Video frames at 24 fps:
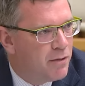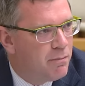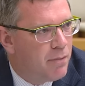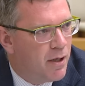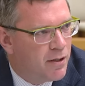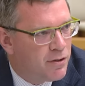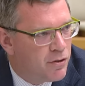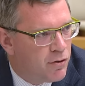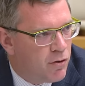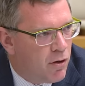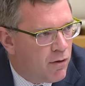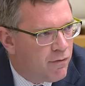
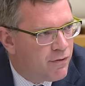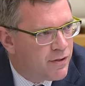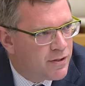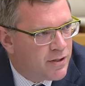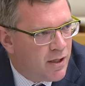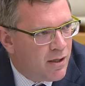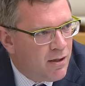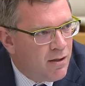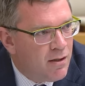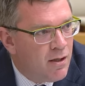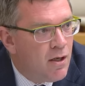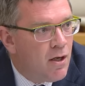Budget
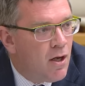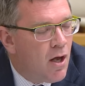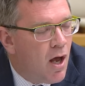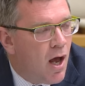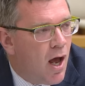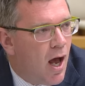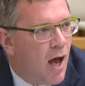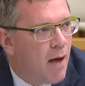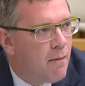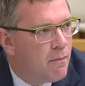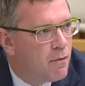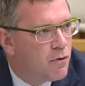Officer.
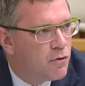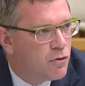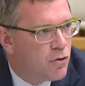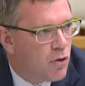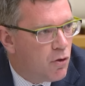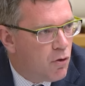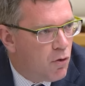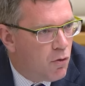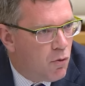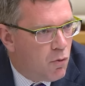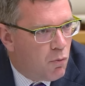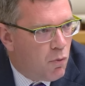
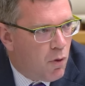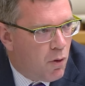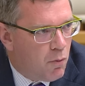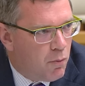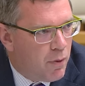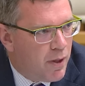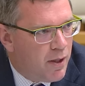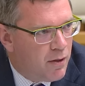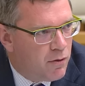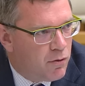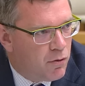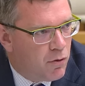So what
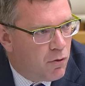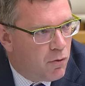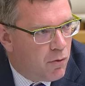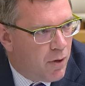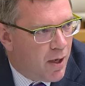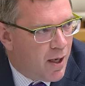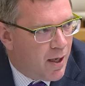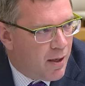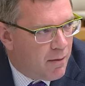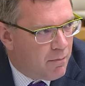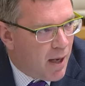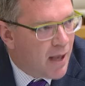we do,
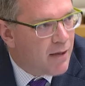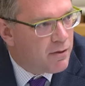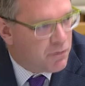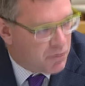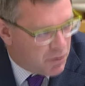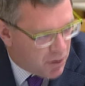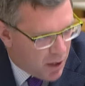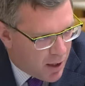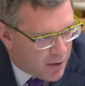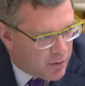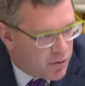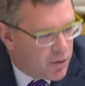as
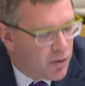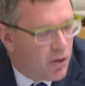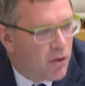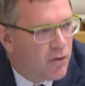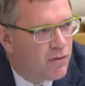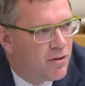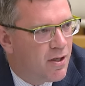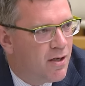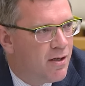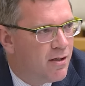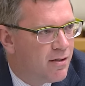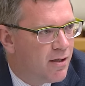you know,
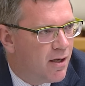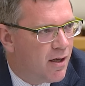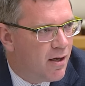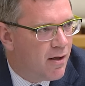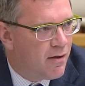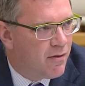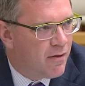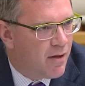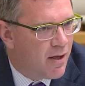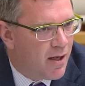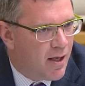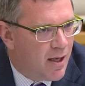Senator,
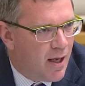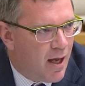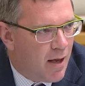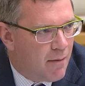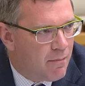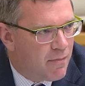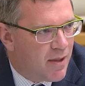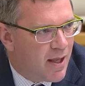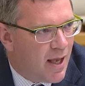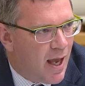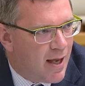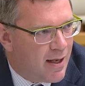the
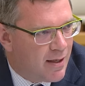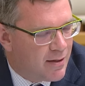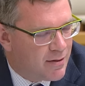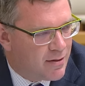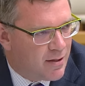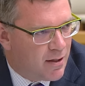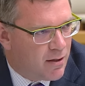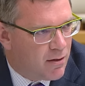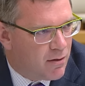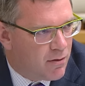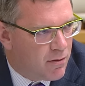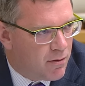
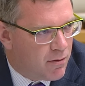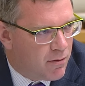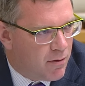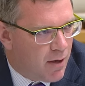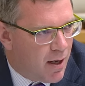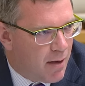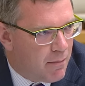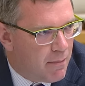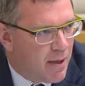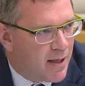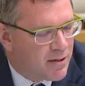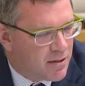
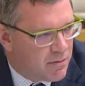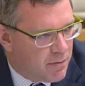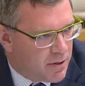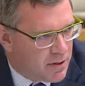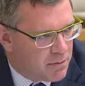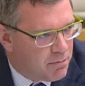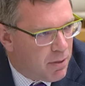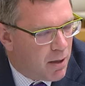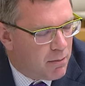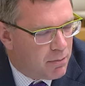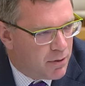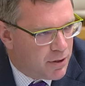ASL estimates
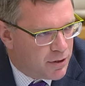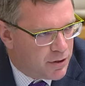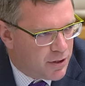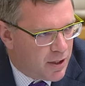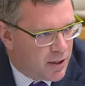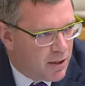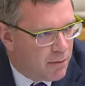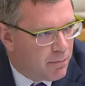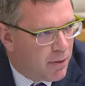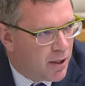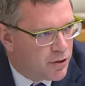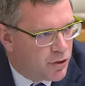published in
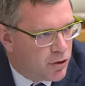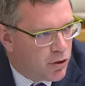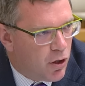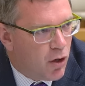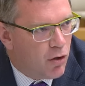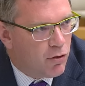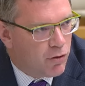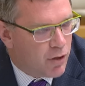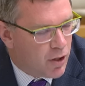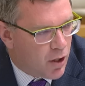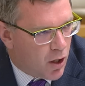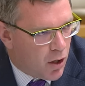the budget
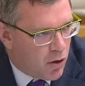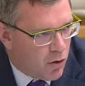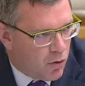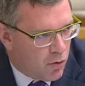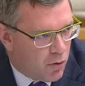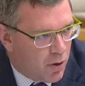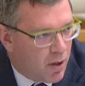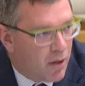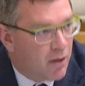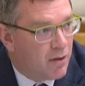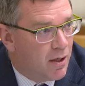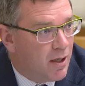only
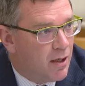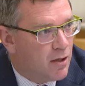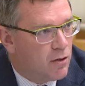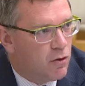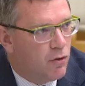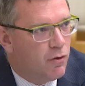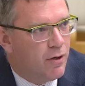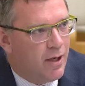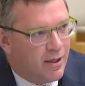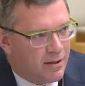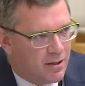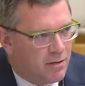
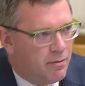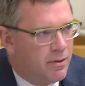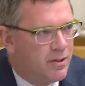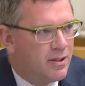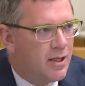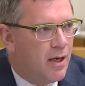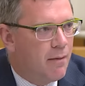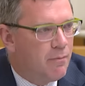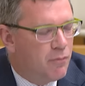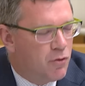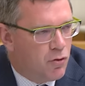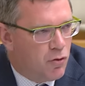include estimates
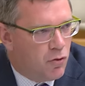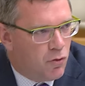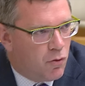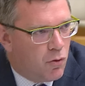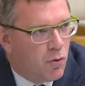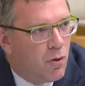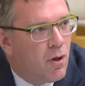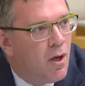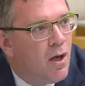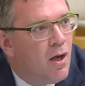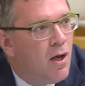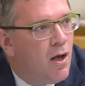up to
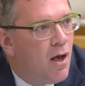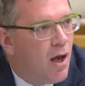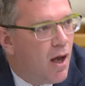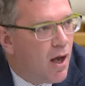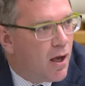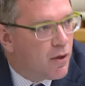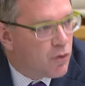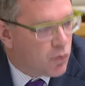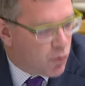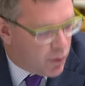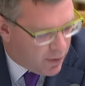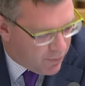
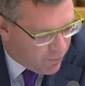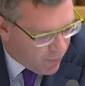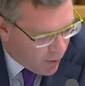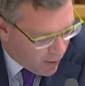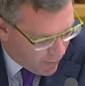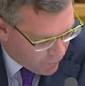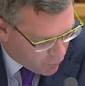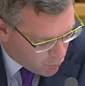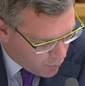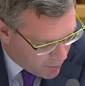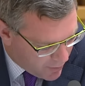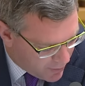
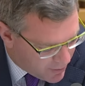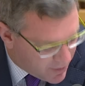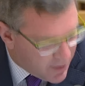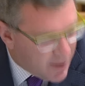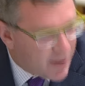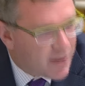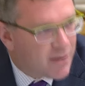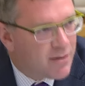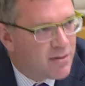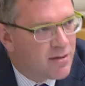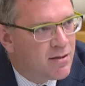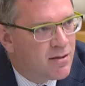25-26.